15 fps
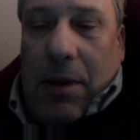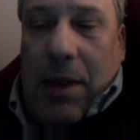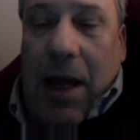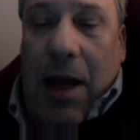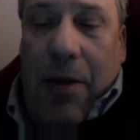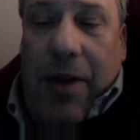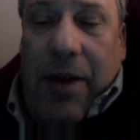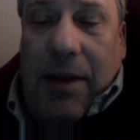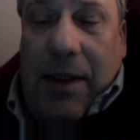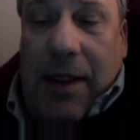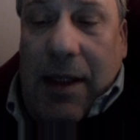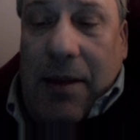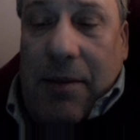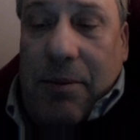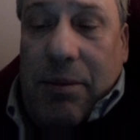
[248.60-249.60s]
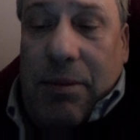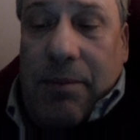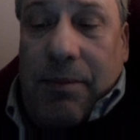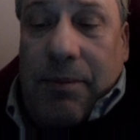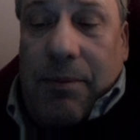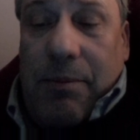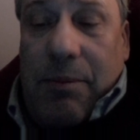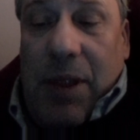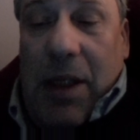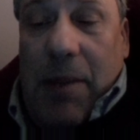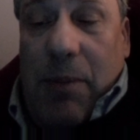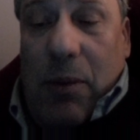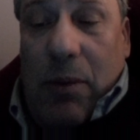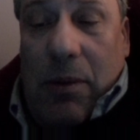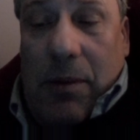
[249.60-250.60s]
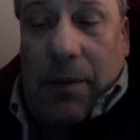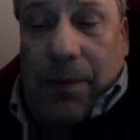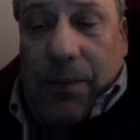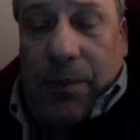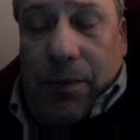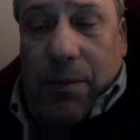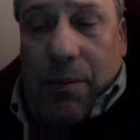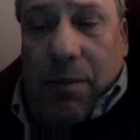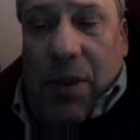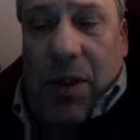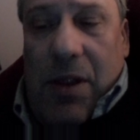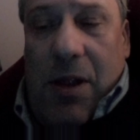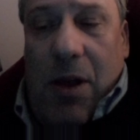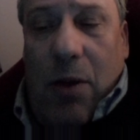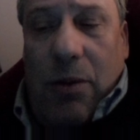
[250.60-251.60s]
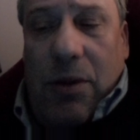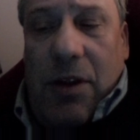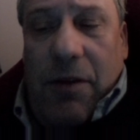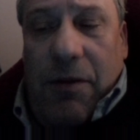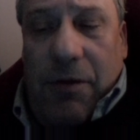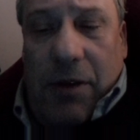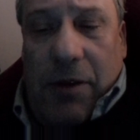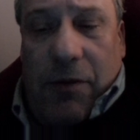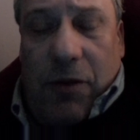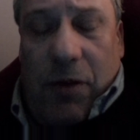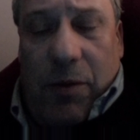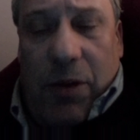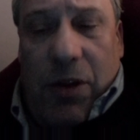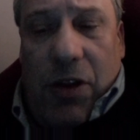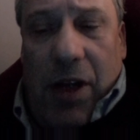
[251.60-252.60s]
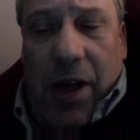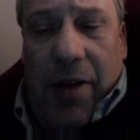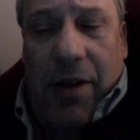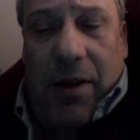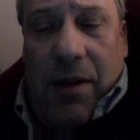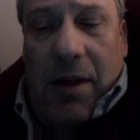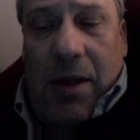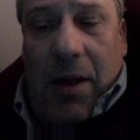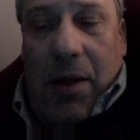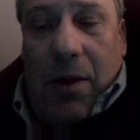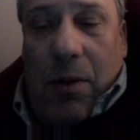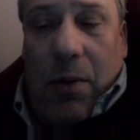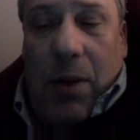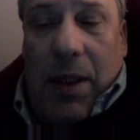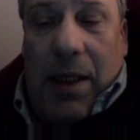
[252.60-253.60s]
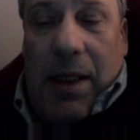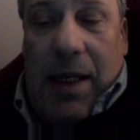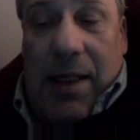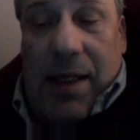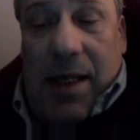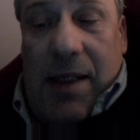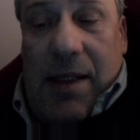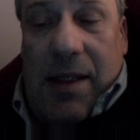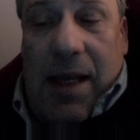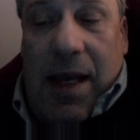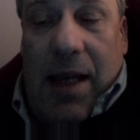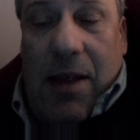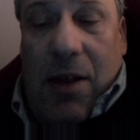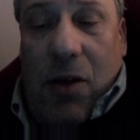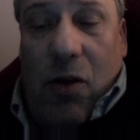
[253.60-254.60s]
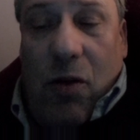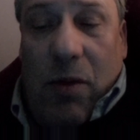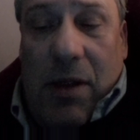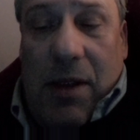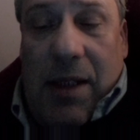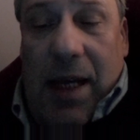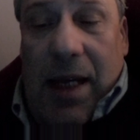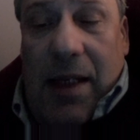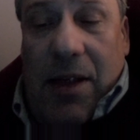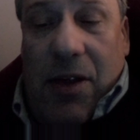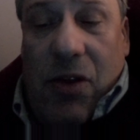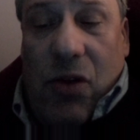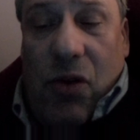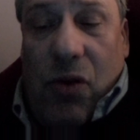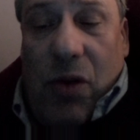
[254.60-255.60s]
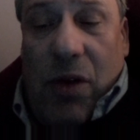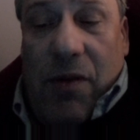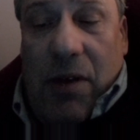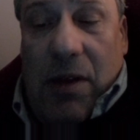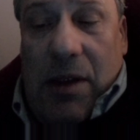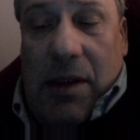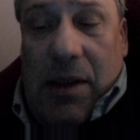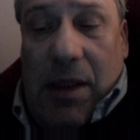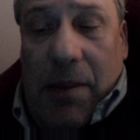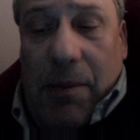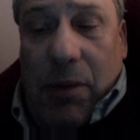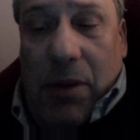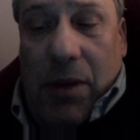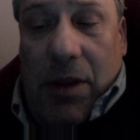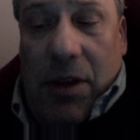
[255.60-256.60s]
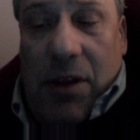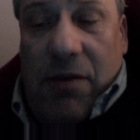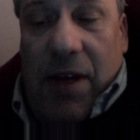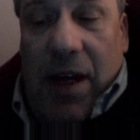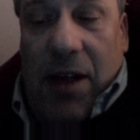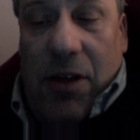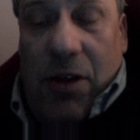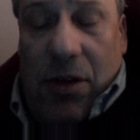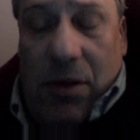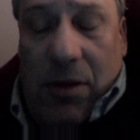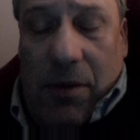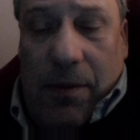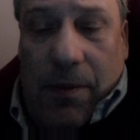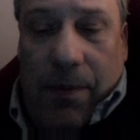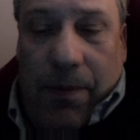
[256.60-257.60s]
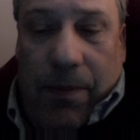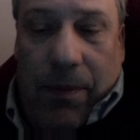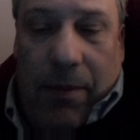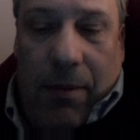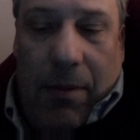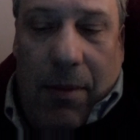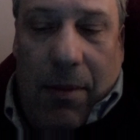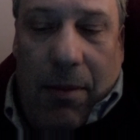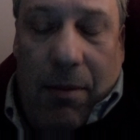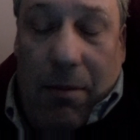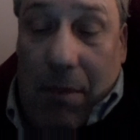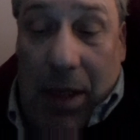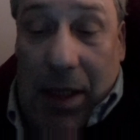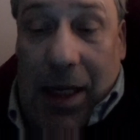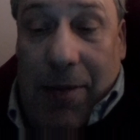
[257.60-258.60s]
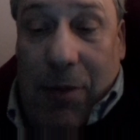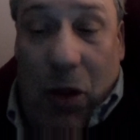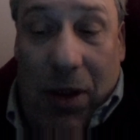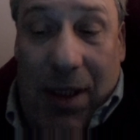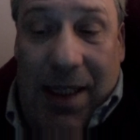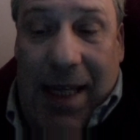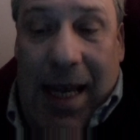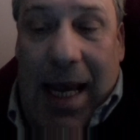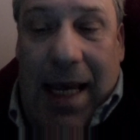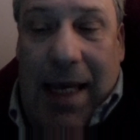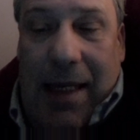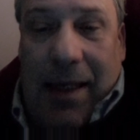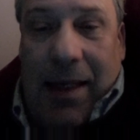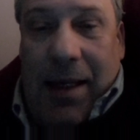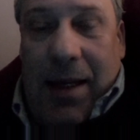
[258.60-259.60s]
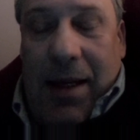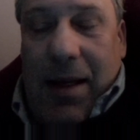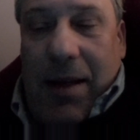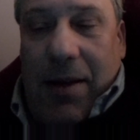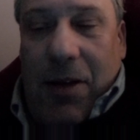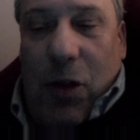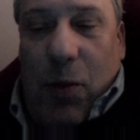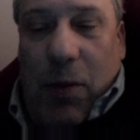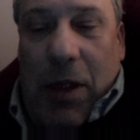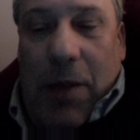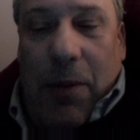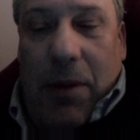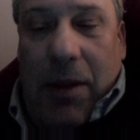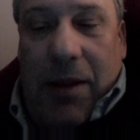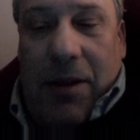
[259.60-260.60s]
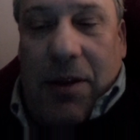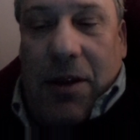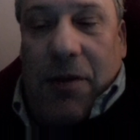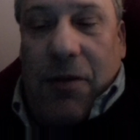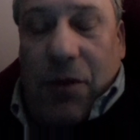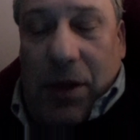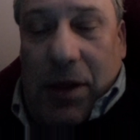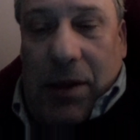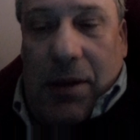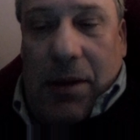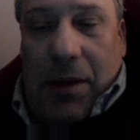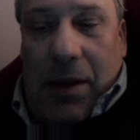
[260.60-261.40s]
How then can people be so different from each other when, as I say, the human psyche is trivially simple in its function? But I'm not saying that people are different.